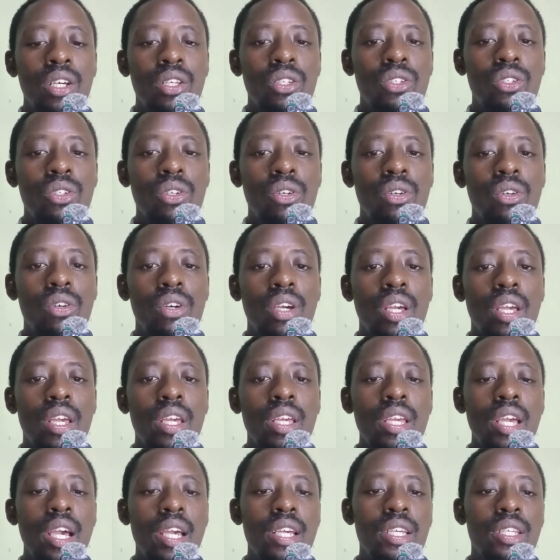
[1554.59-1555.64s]
So
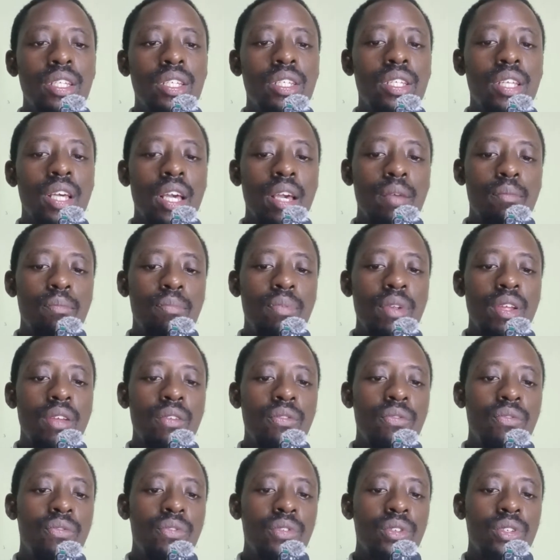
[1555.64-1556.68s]
here is a
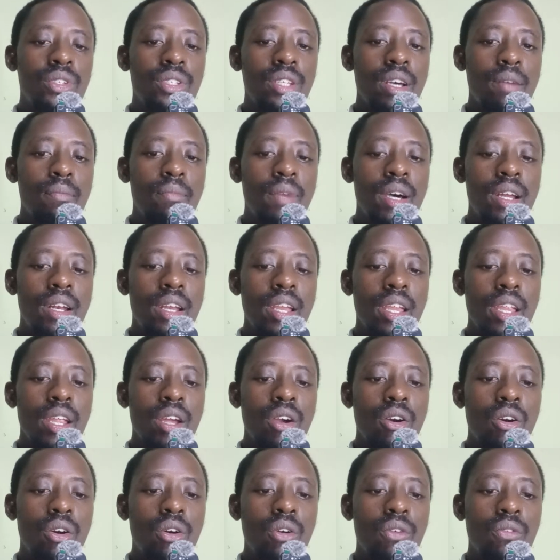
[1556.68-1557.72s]
brief summary
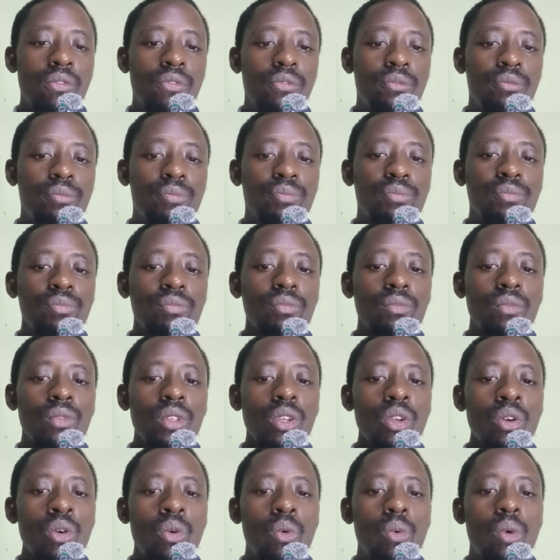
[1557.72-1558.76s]
of
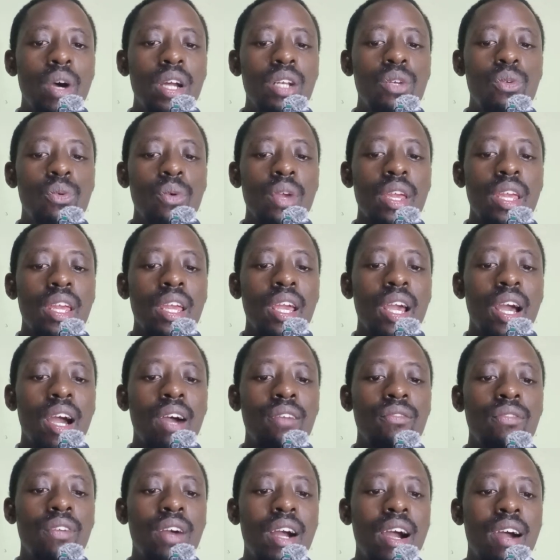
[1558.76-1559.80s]
what we
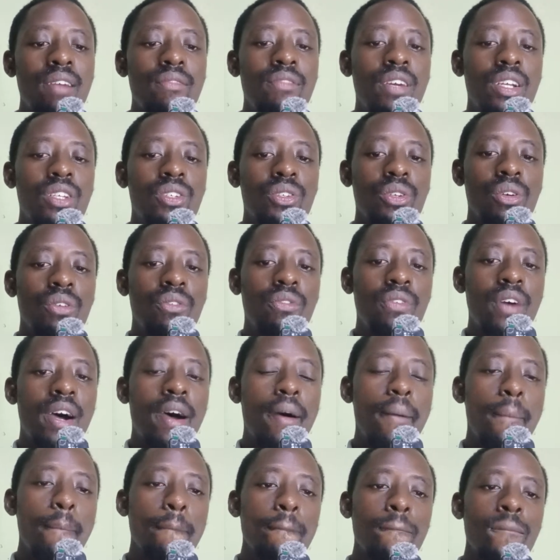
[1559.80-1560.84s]
have covered so
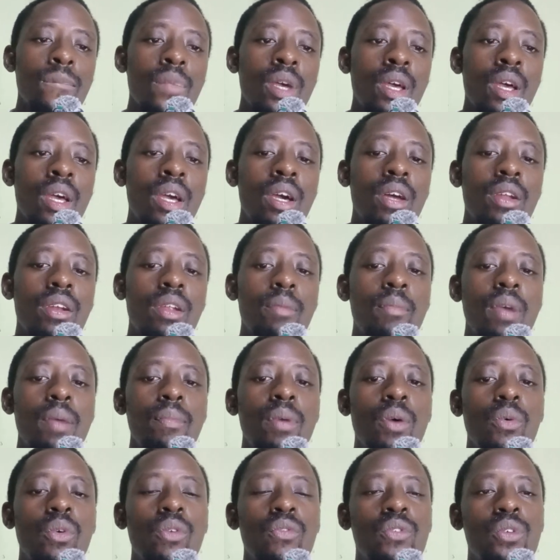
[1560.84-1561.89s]
far.
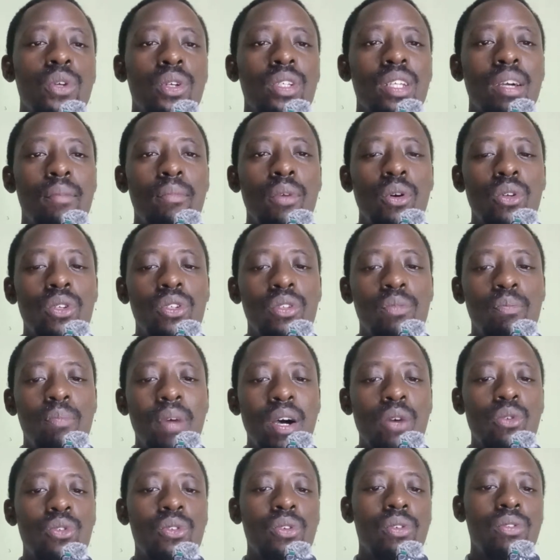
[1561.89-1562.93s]
Remember, we've talked about
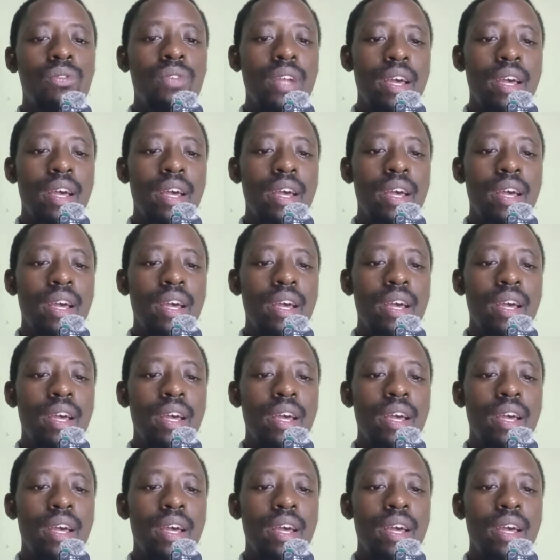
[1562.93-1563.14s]
spousal